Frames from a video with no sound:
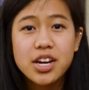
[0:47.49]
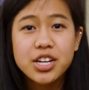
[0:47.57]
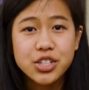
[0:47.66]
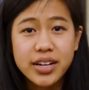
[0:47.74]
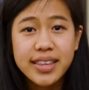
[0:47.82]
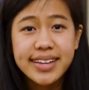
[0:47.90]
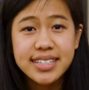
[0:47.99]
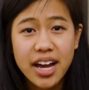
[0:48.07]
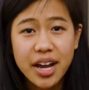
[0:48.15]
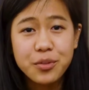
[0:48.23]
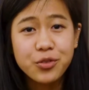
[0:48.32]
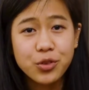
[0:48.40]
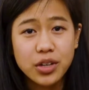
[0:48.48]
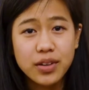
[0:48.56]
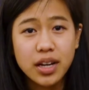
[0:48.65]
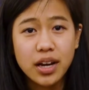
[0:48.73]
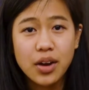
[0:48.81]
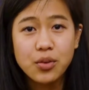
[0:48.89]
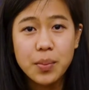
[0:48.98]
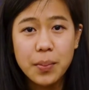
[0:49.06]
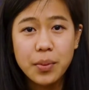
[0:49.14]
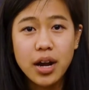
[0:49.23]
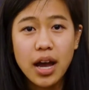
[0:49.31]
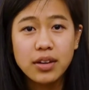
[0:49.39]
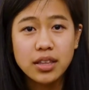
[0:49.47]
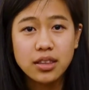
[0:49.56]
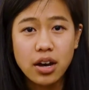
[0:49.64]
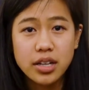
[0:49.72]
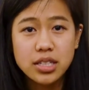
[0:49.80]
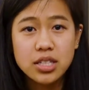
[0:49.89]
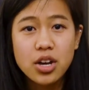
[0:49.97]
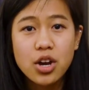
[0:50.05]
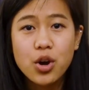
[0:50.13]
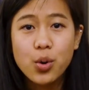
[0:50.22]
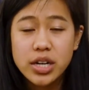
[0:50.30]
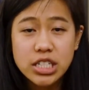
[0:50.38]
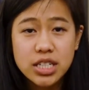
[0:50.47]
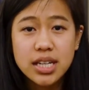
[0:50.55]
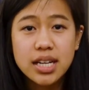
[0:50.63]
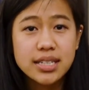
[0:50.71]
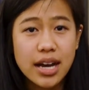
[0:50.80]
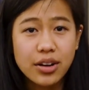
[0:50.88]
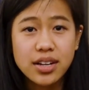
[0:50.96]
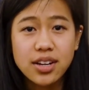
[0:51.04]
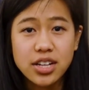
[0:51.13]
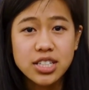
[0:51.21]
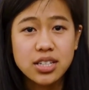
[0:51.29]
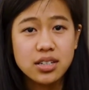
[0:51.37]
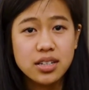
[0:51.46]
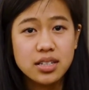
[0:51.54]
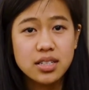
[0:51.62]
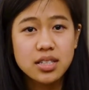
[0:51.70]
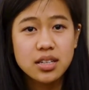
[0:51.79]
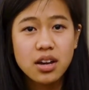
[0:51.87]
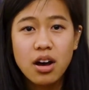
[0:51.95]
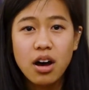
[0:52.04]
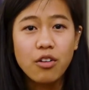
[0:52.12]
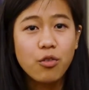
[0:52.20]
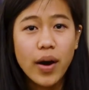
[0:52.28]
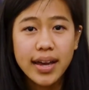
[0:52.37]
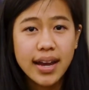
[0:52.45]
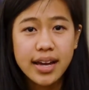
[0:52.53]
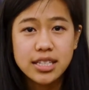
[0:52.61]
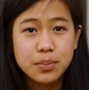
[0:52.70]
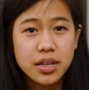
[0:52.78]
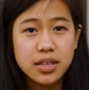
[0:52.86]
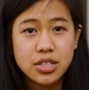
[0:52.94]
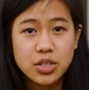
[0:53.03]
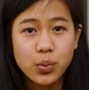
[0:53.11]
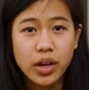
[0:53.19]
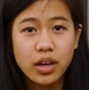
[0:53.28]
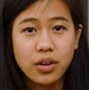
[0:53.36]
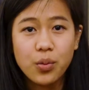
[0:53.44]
During that time of grieving, I remember having thoughts, questioning and doubting God's goodness, of why it had to be this way.